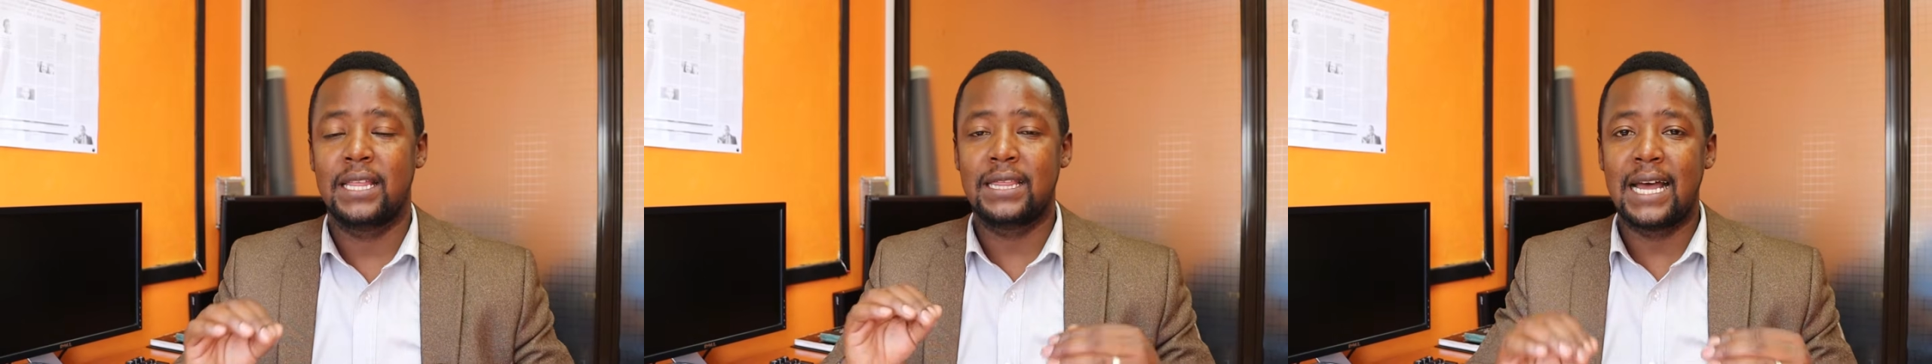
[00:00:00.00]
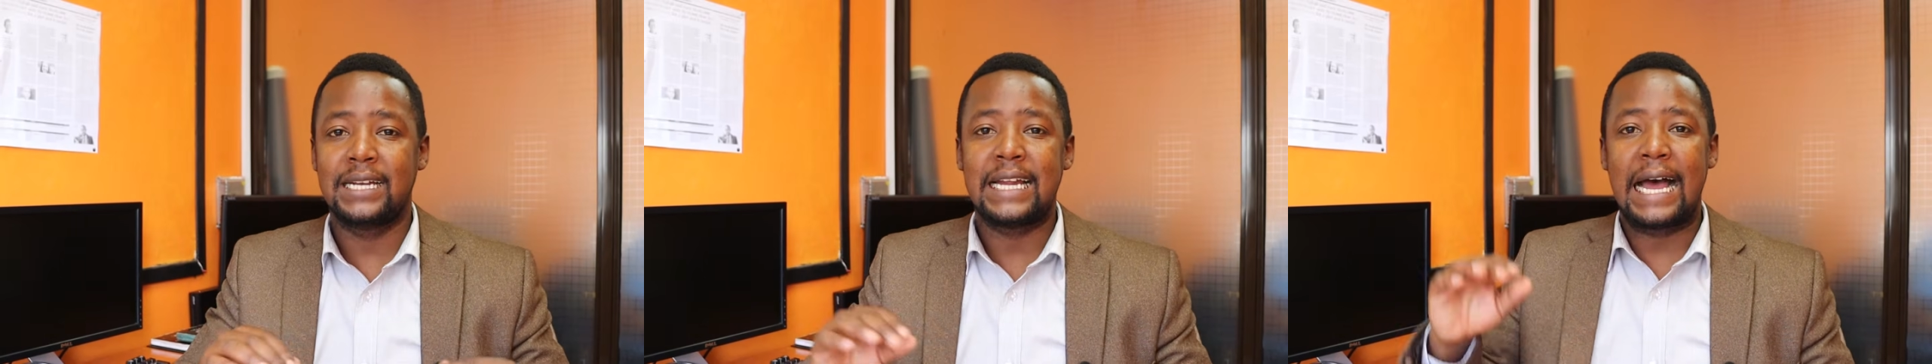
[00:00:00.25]

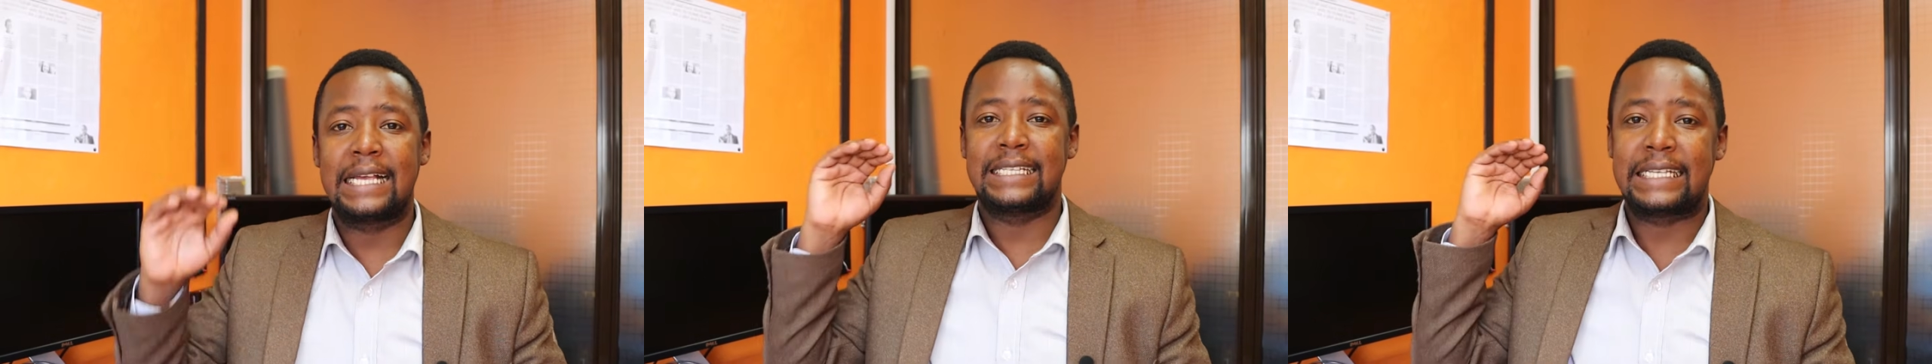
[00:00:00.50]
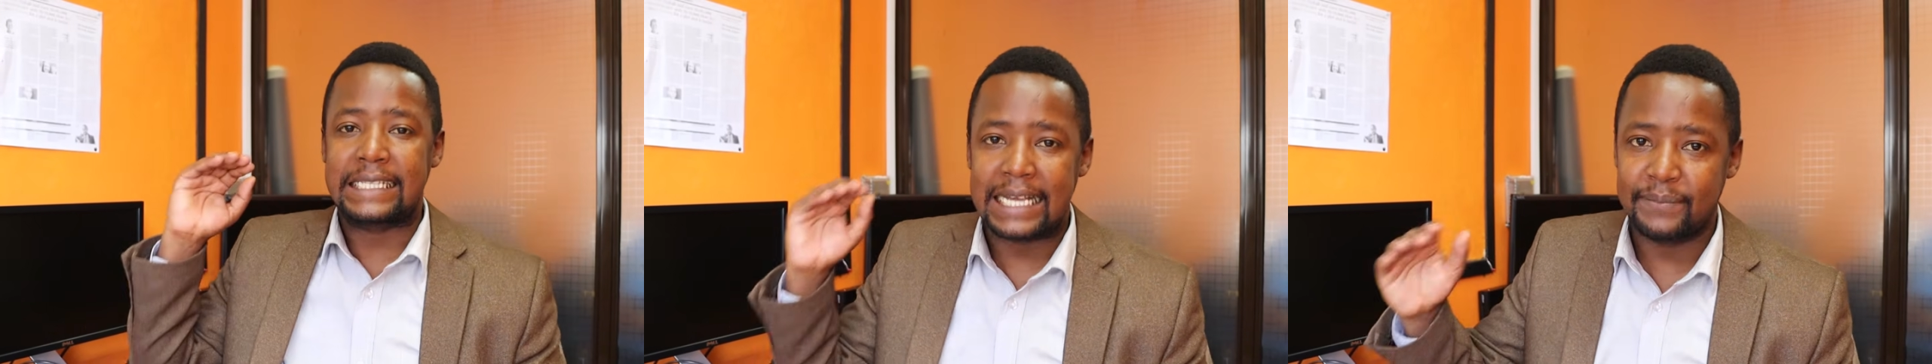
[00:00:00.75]
that as
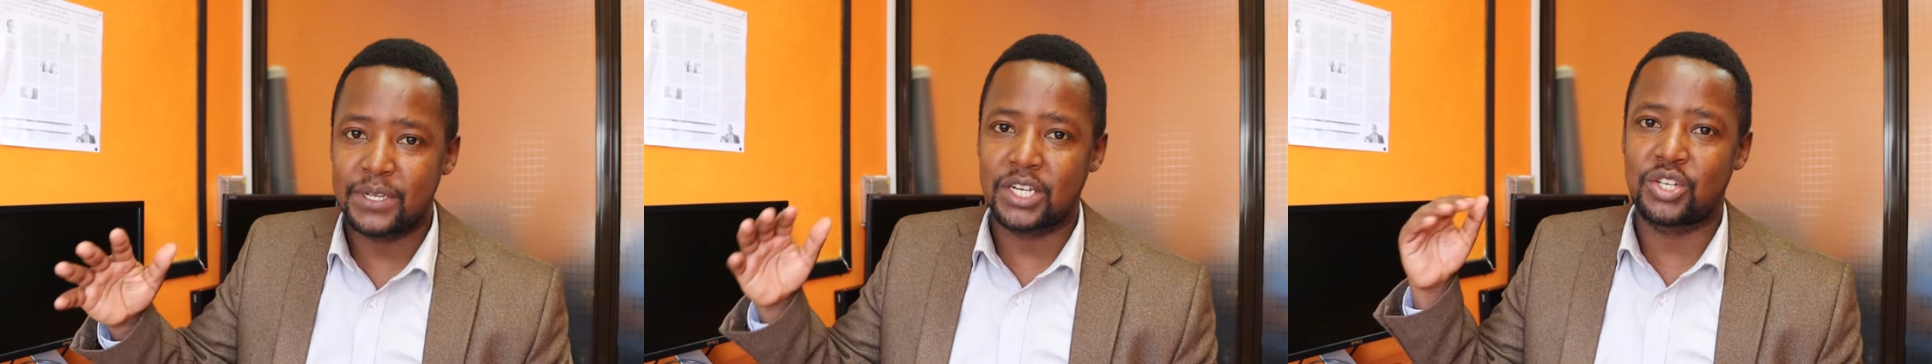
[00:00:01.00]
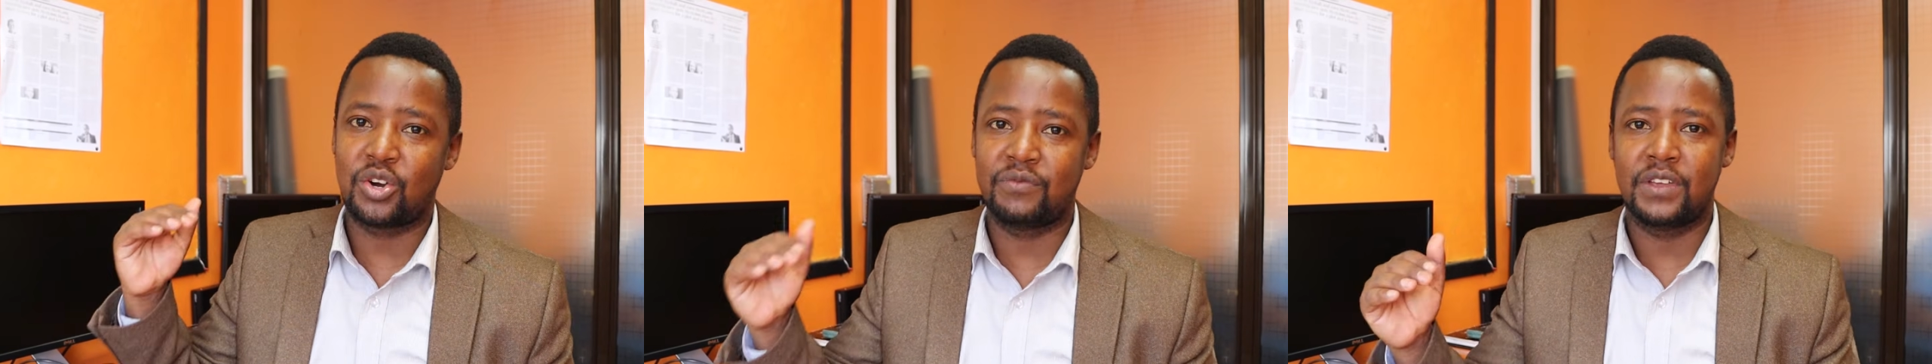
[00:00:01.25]
the
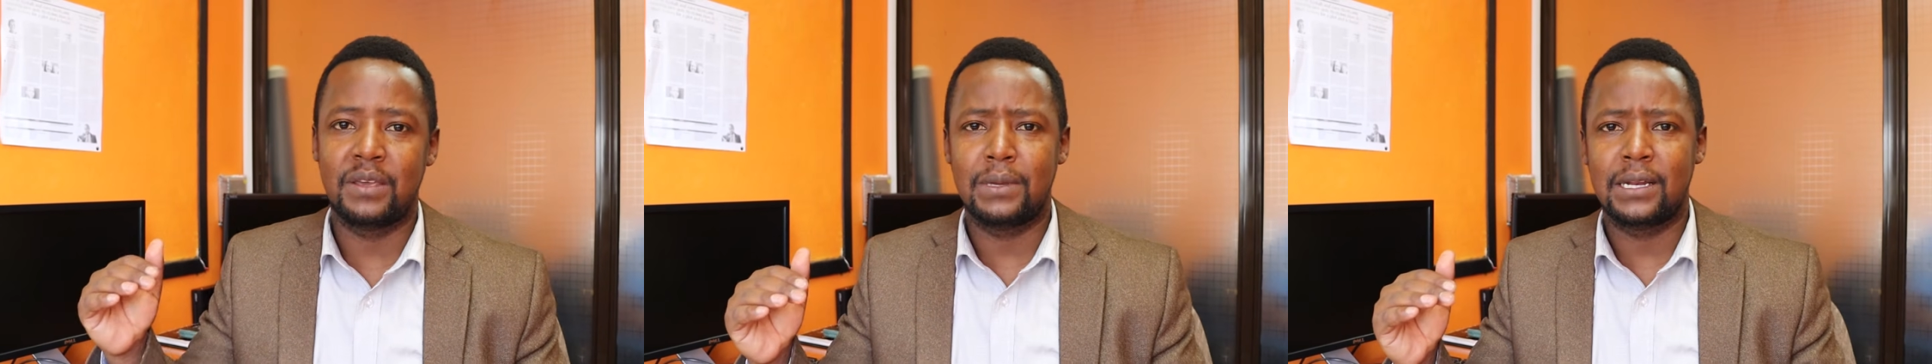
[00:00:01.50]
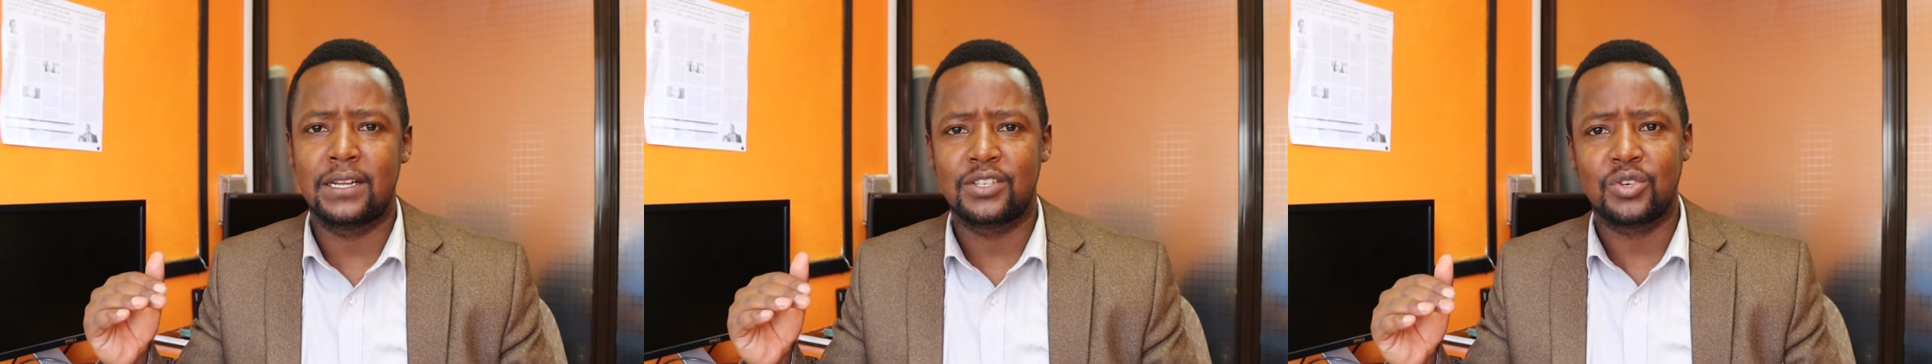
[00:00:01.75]
subject of the email.